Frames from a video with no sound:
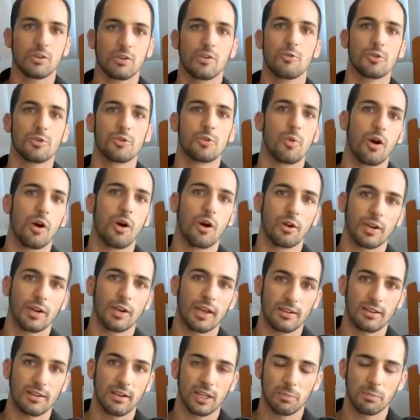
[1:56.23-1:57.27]
who you are
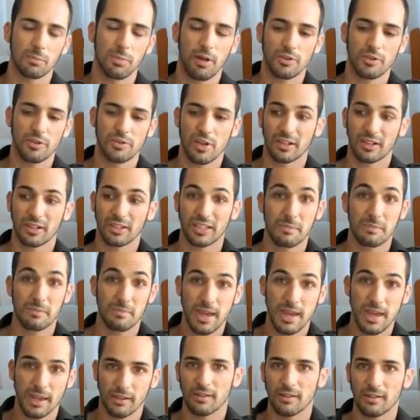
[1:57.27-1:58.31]
and unapologetically a
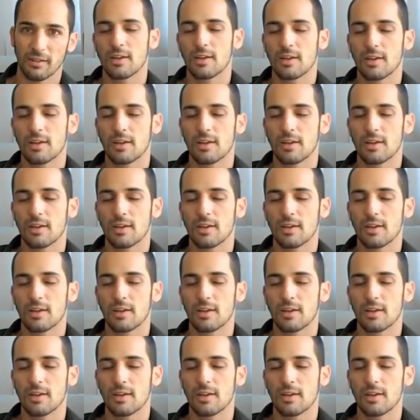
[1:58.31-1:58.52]
man.